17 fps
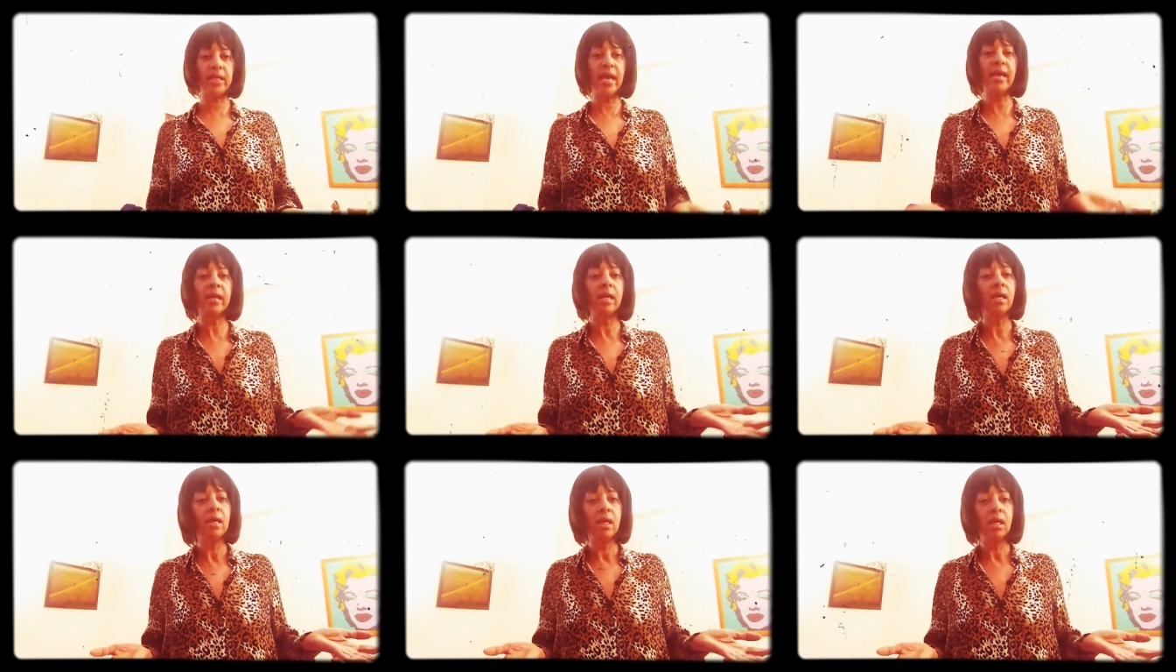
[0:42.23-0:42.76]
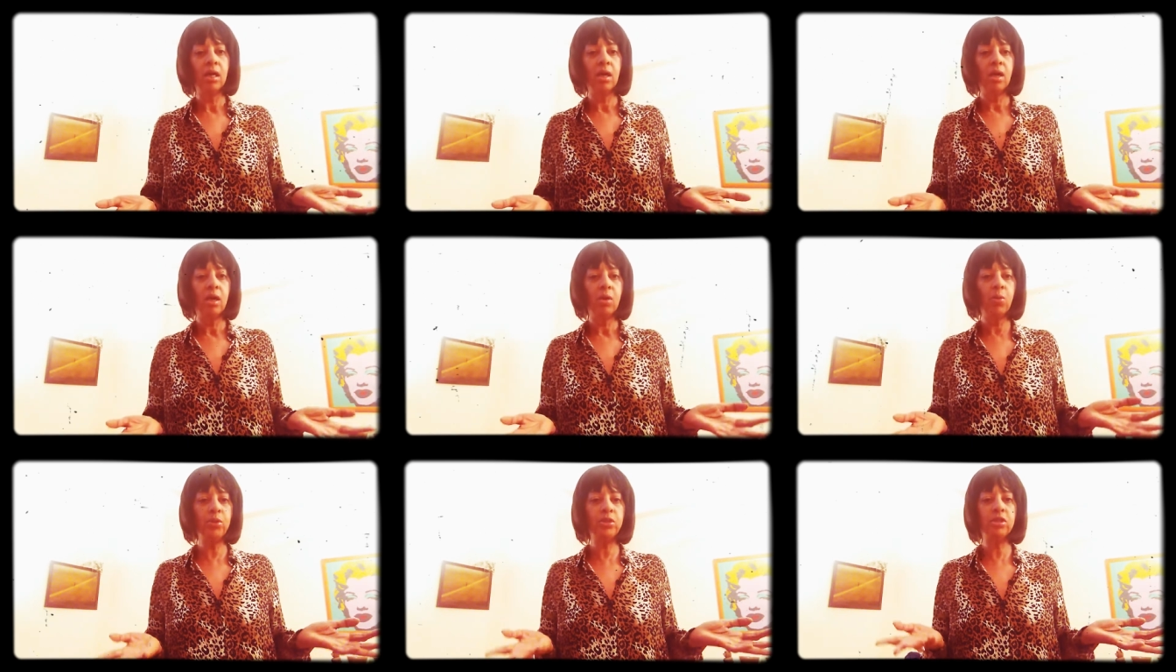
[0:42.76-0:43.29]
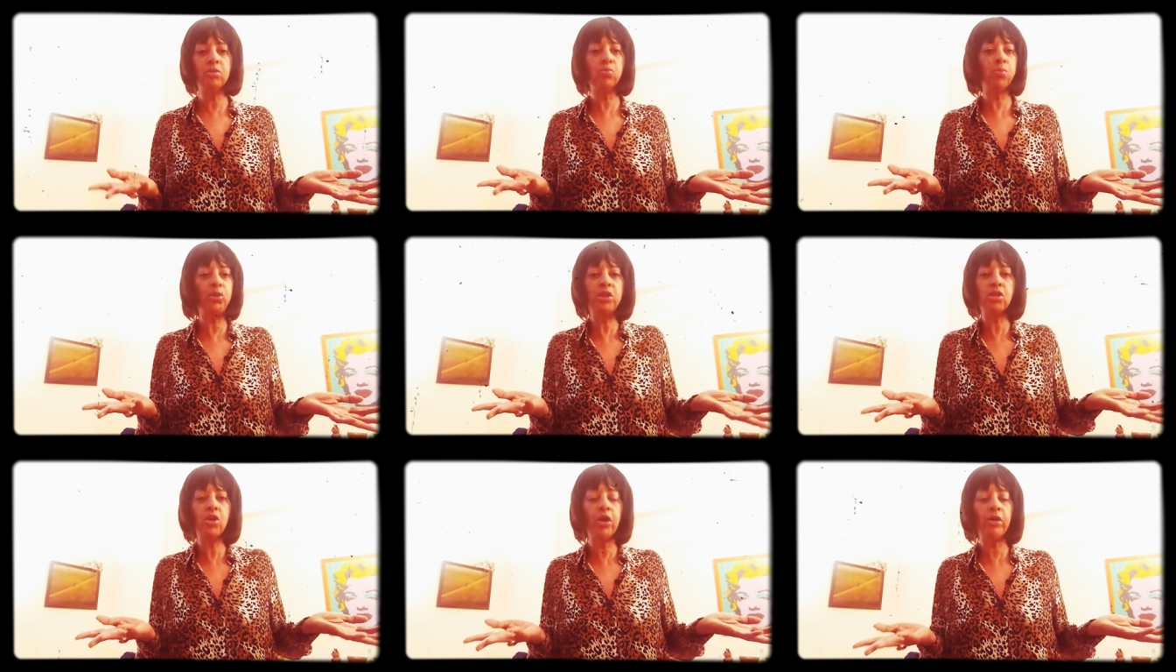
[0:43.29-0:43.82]
Hey, what's
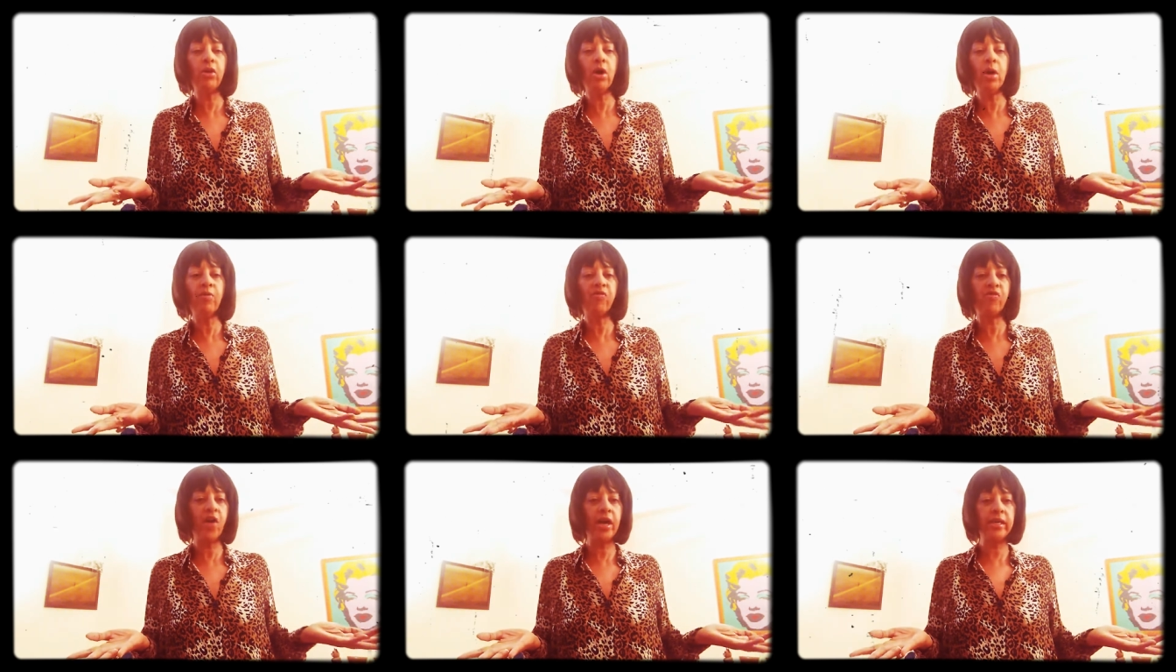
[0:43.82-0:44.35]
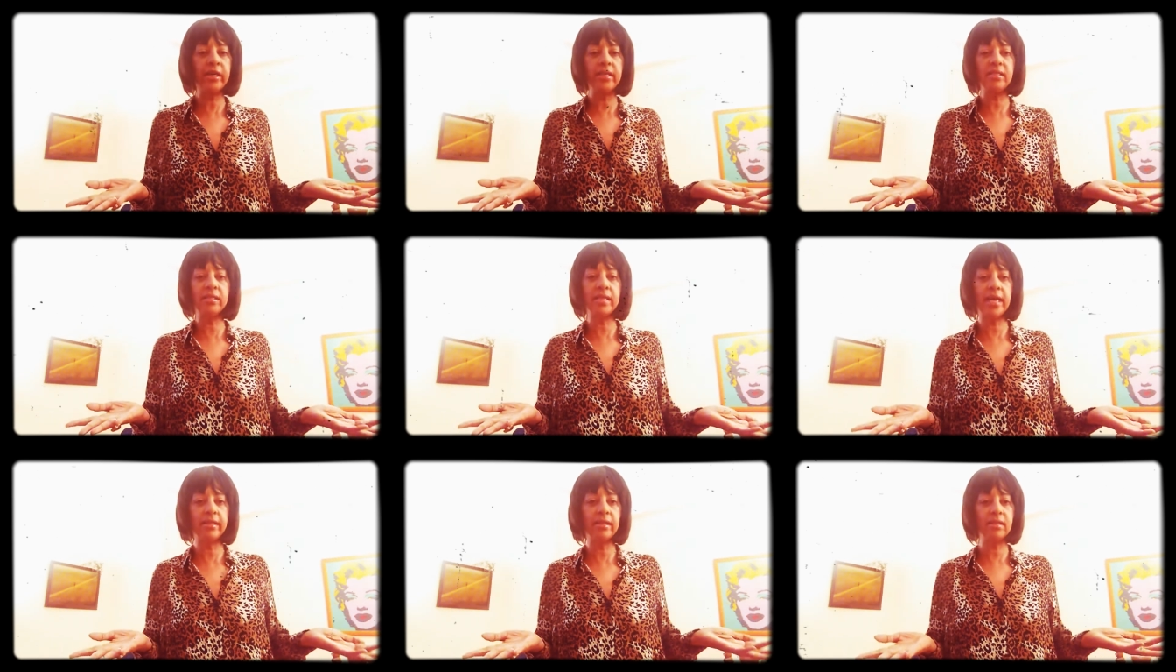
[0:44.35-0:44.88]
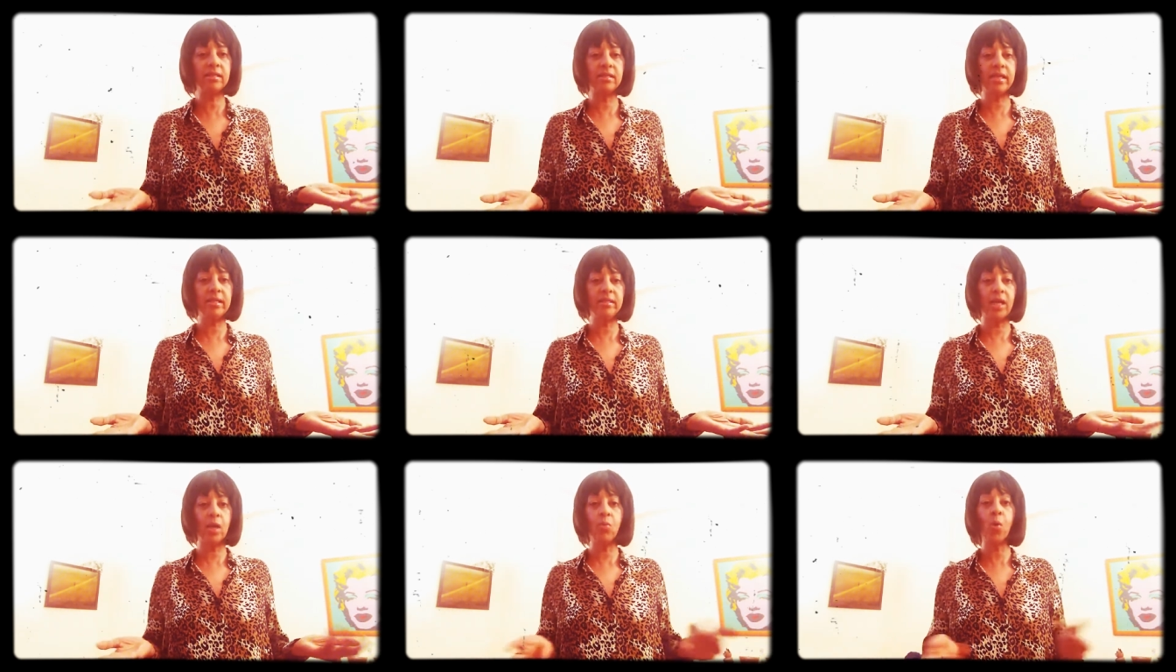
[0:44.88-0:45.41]
what's going on Friday and Saturday and Sunday?